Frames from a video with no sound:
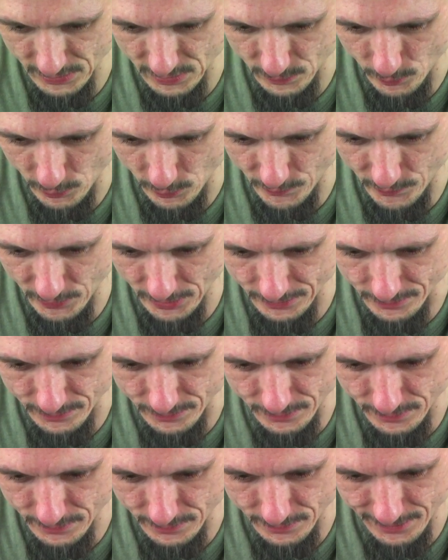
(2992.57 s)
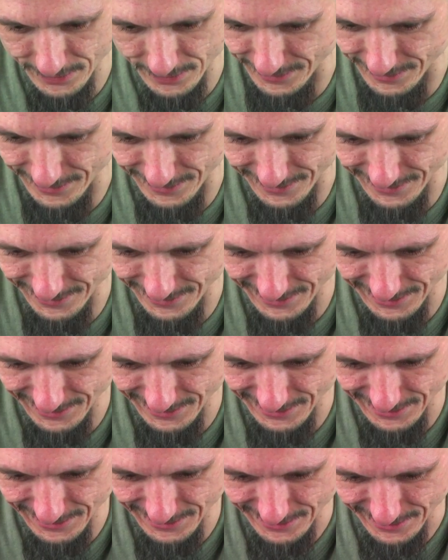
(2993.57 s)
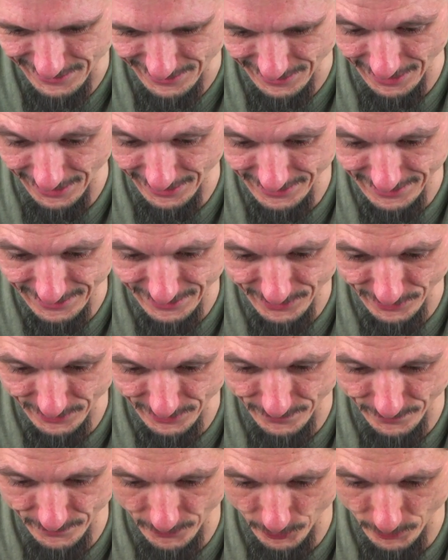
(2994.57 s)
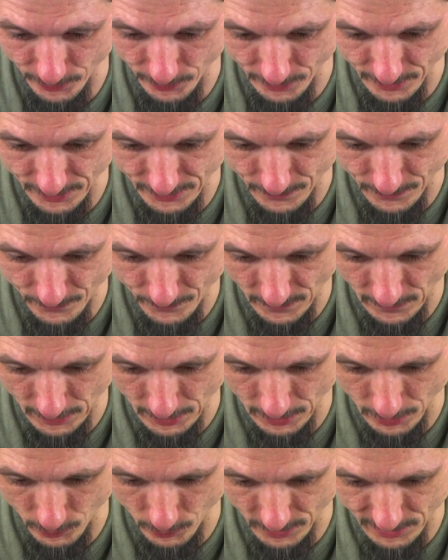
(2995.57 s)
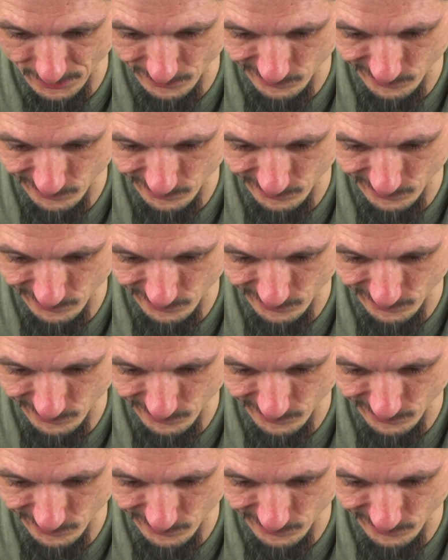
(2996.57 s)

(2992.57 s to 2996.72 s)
more fun. Yeah, it's just very crazy. Anyways,